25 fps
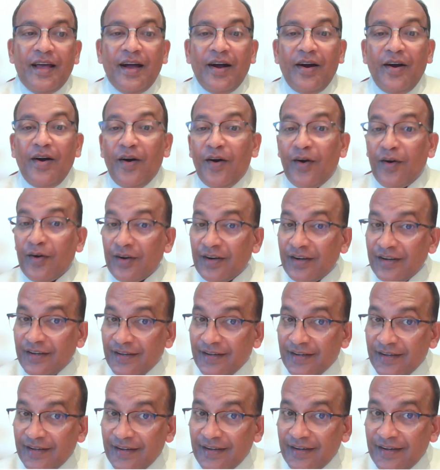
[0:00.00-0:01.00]

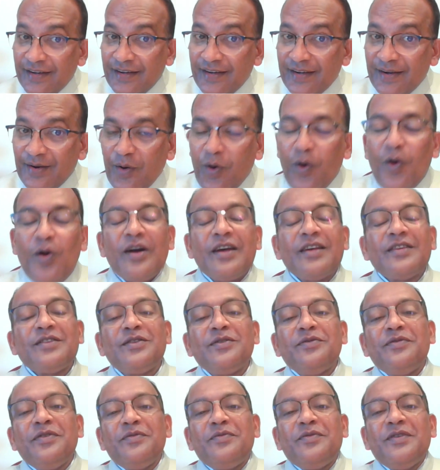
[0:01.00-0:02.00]
on
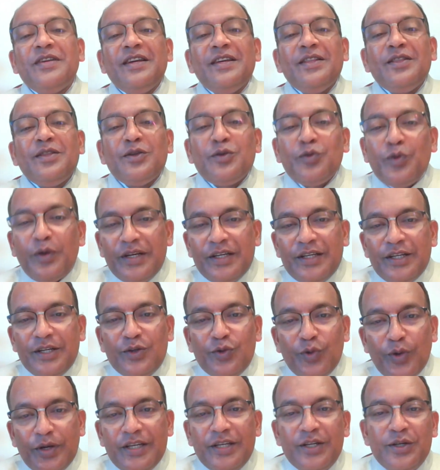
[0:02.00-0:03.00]
August 15th,
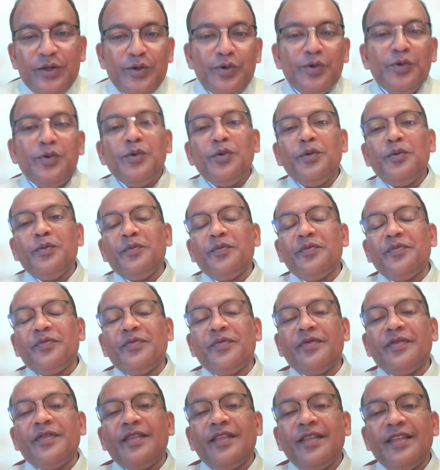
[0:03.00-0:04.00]
2022,
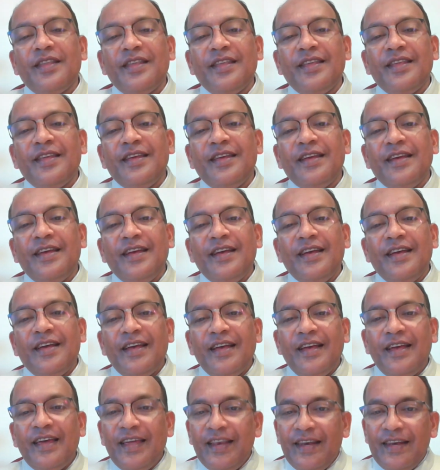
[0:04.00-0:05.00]

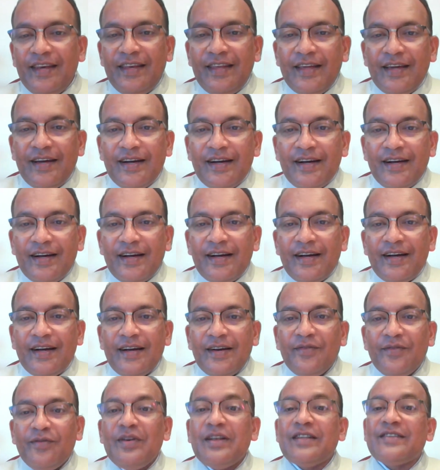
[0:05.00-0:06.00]
India
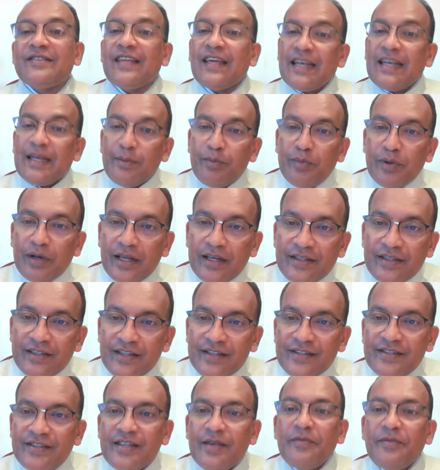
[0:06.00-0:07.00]
will celebrate
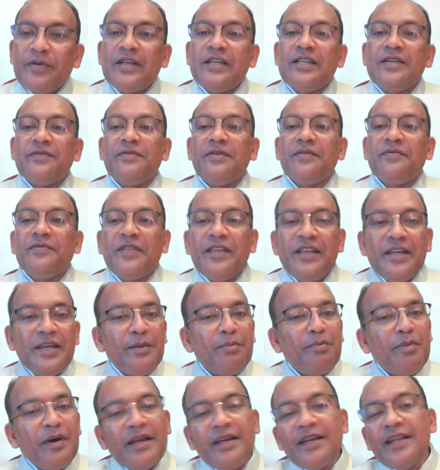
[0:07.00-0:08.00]
its 75th
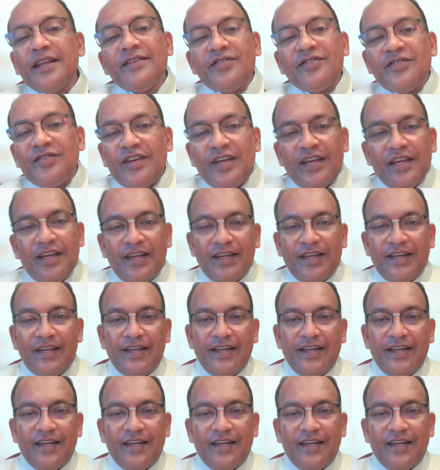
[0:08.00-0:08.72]
Independence Day.